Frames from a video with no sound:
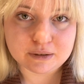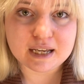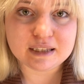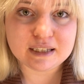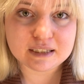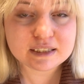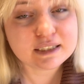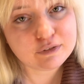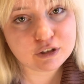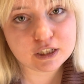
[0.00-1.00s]
And that is
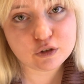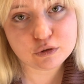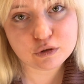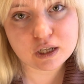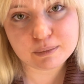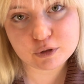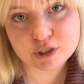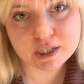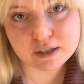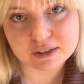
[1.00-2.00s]
definitely going to help your
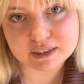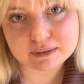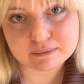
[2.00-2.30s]
sales.